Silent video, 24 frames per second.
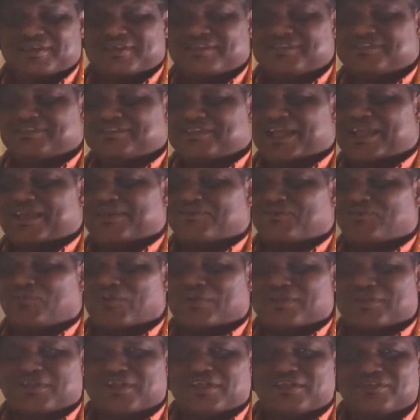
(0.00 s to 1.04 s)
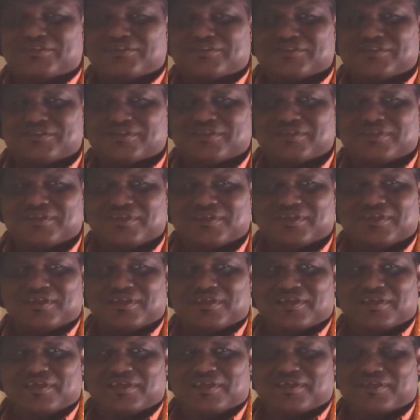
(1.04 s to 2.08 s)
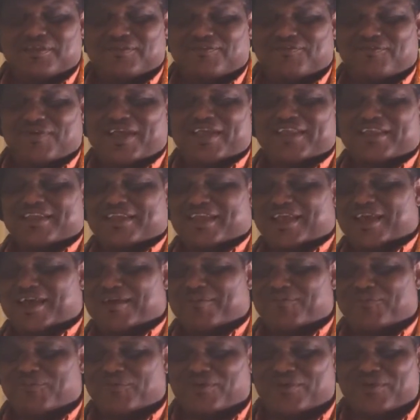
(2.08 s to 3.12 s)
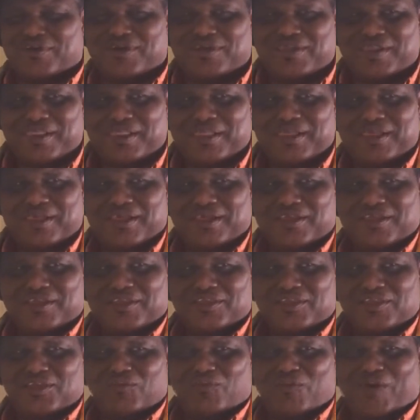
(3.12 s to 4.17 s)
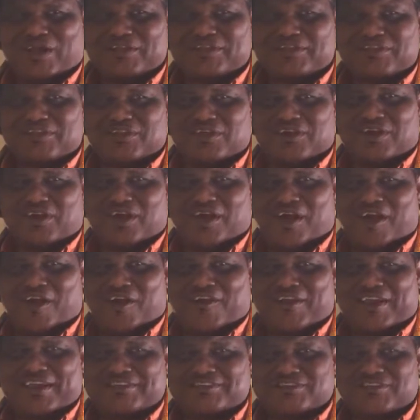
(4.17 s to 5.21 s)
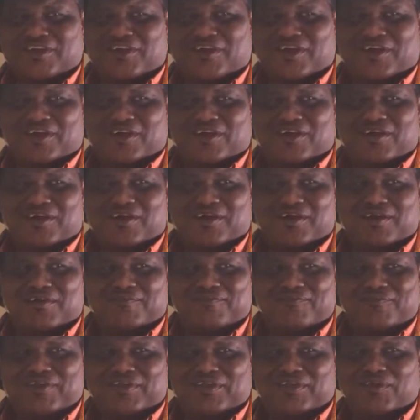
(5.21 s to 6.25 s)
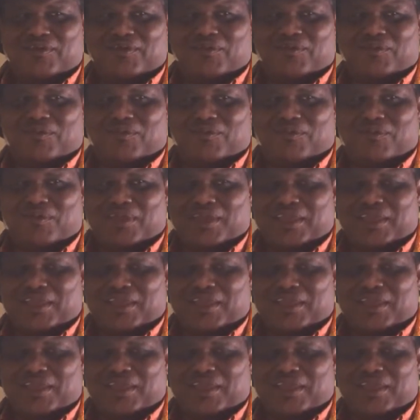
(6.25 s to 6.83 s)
This is James Cook Tillerson, the Fighting Cowboy. You watching the RSR Video